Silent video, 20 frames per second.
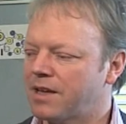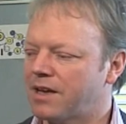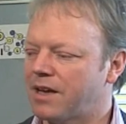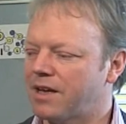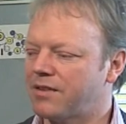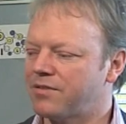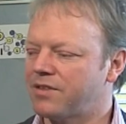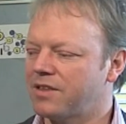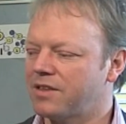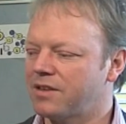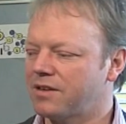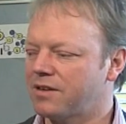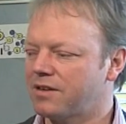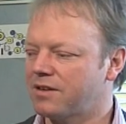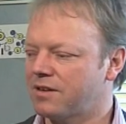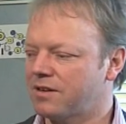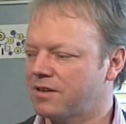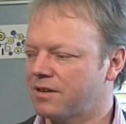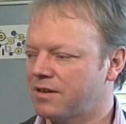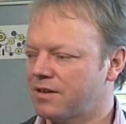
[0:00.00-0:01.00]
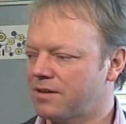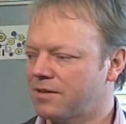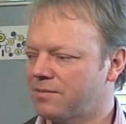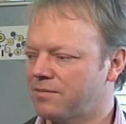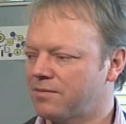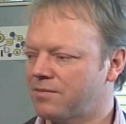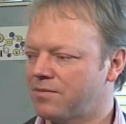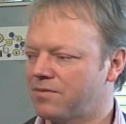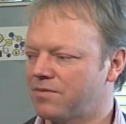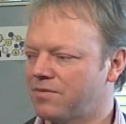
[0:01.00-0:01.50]
I think
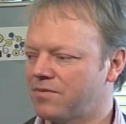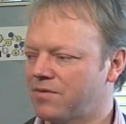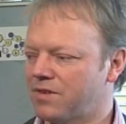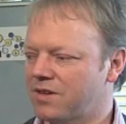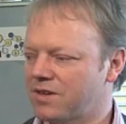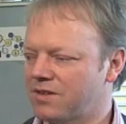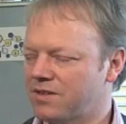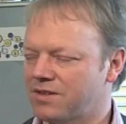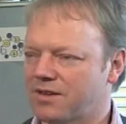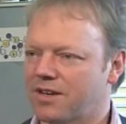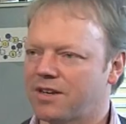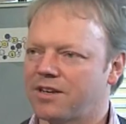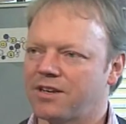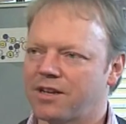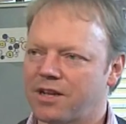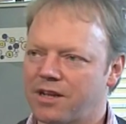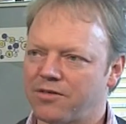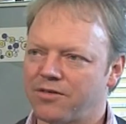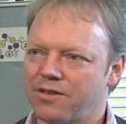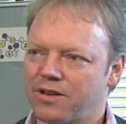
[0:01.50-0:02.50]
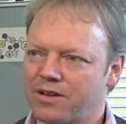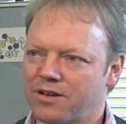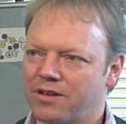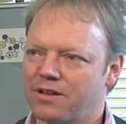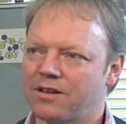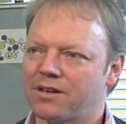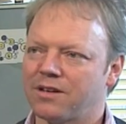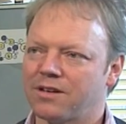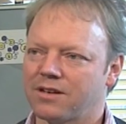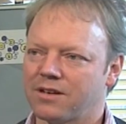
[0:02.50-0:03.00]
the
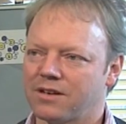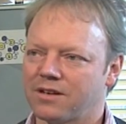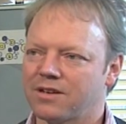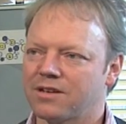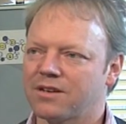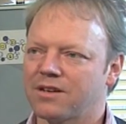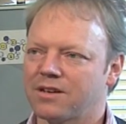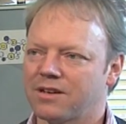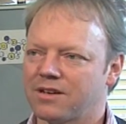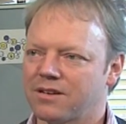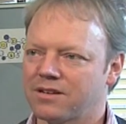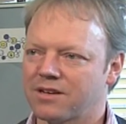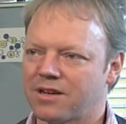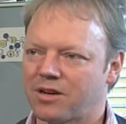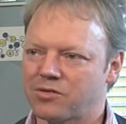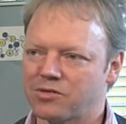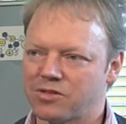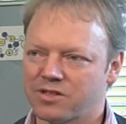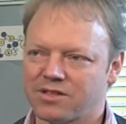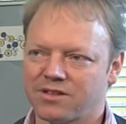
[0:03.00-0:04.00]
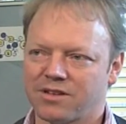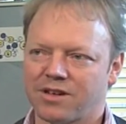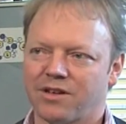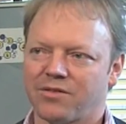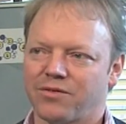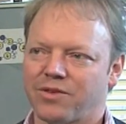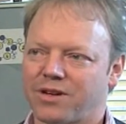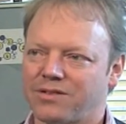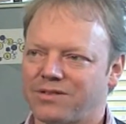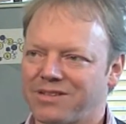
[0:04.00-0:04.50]
Scandinavian countries are
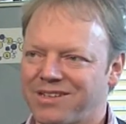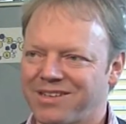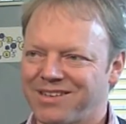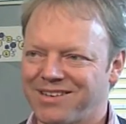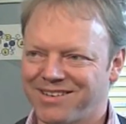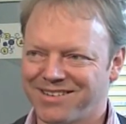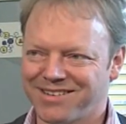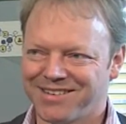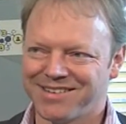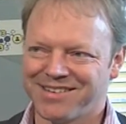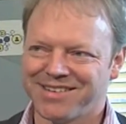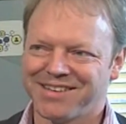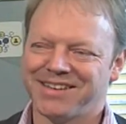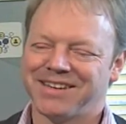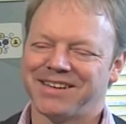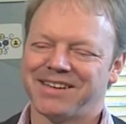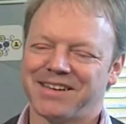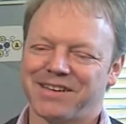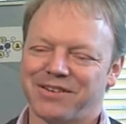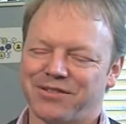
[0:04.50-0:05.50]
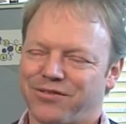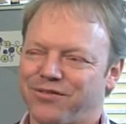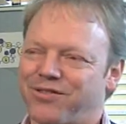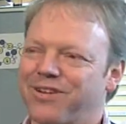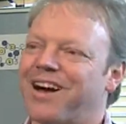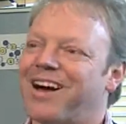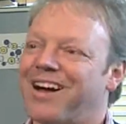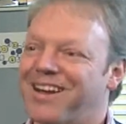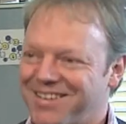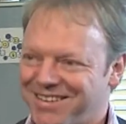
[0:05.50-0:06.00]
very
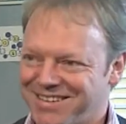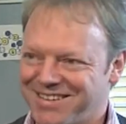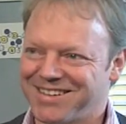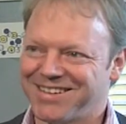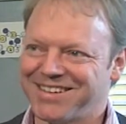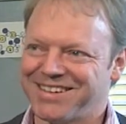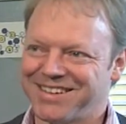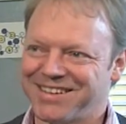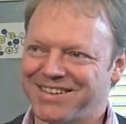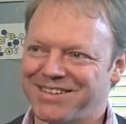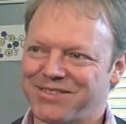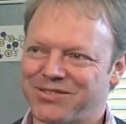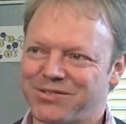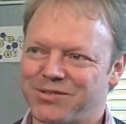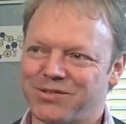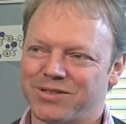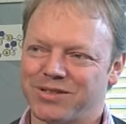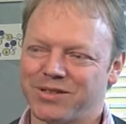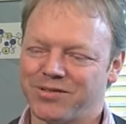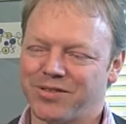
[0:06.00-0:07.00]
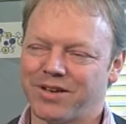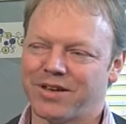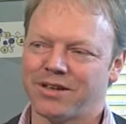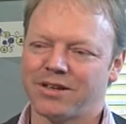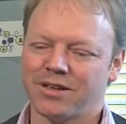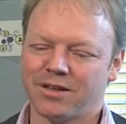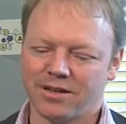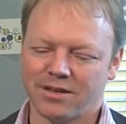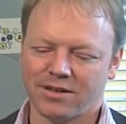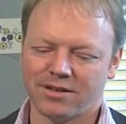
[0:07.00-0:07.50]
far
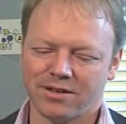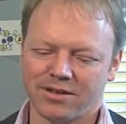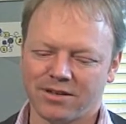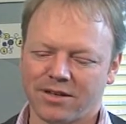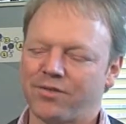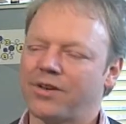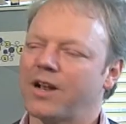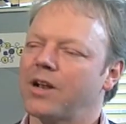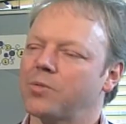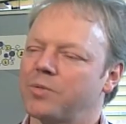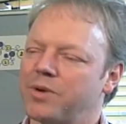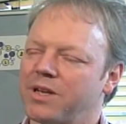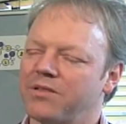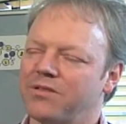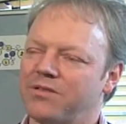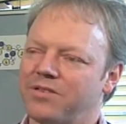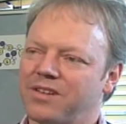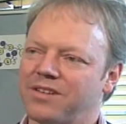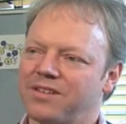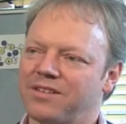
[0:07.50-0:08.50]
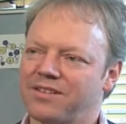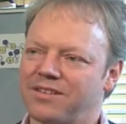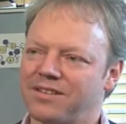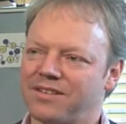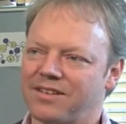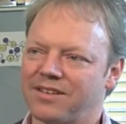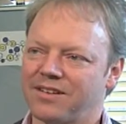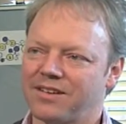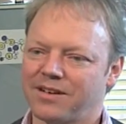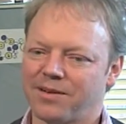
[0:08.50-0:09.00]
in developing these
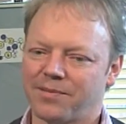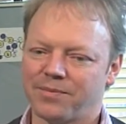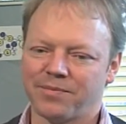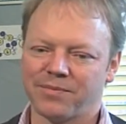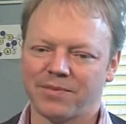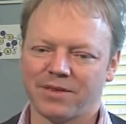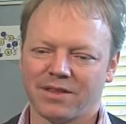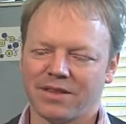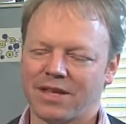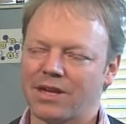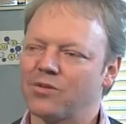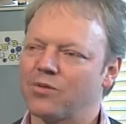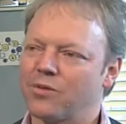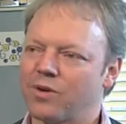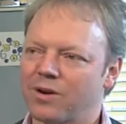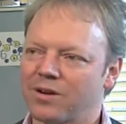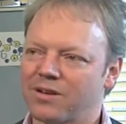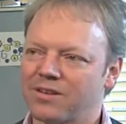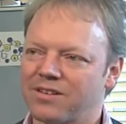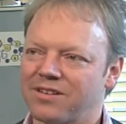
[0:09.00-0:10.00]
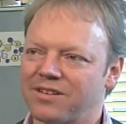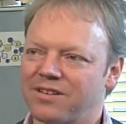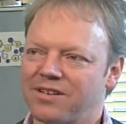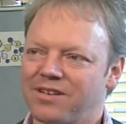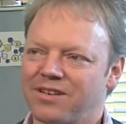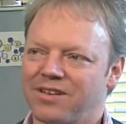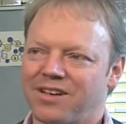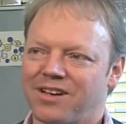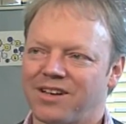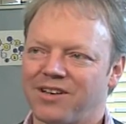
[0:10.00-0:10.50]
networks,
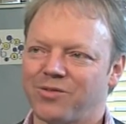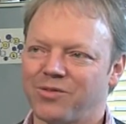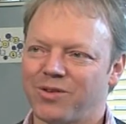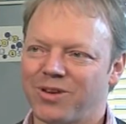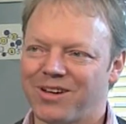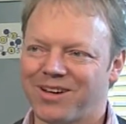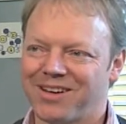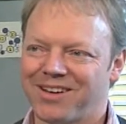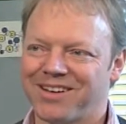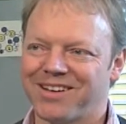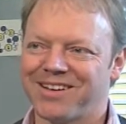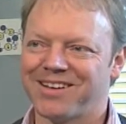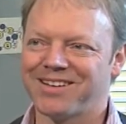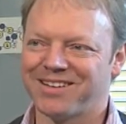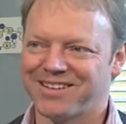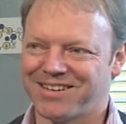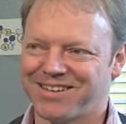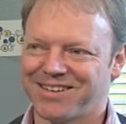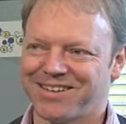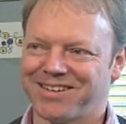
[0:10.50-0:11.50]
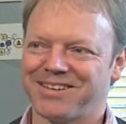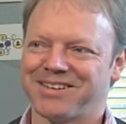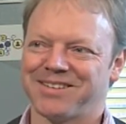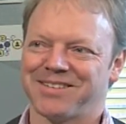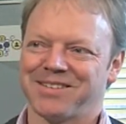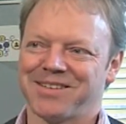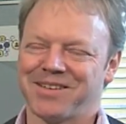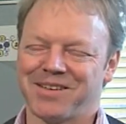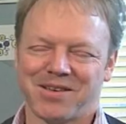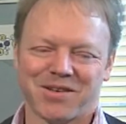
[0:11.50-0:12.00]
and we are
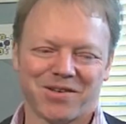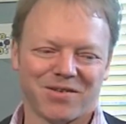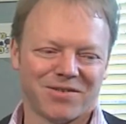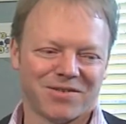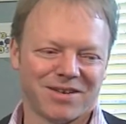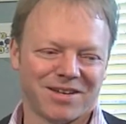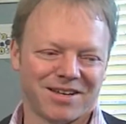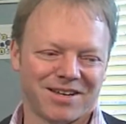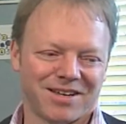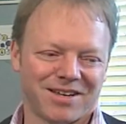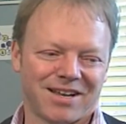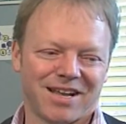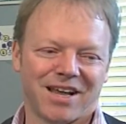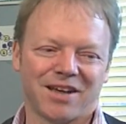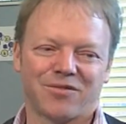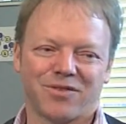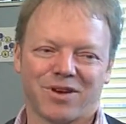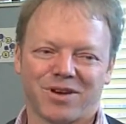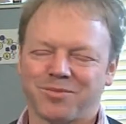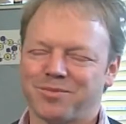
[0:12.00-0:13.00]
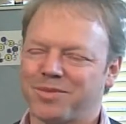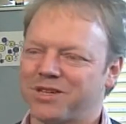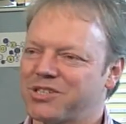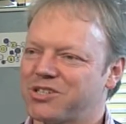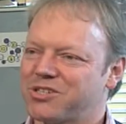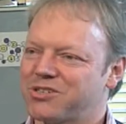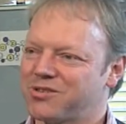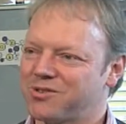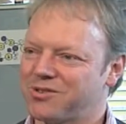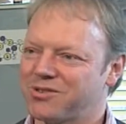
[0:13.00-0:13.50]
like very
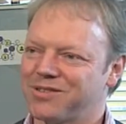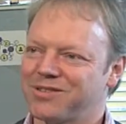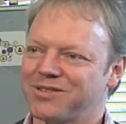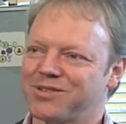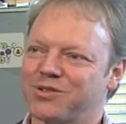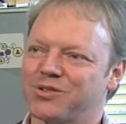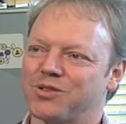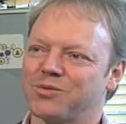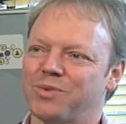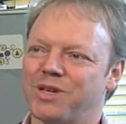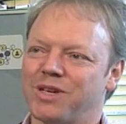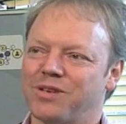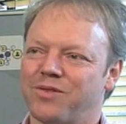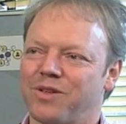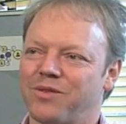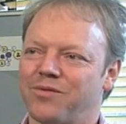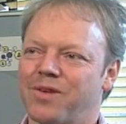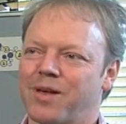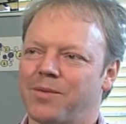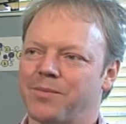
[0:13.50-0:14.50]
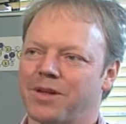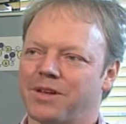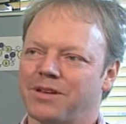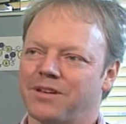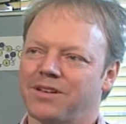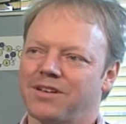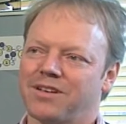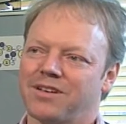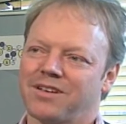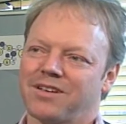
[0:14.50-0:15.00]
much to speak with them
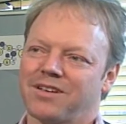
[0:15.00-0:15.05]
and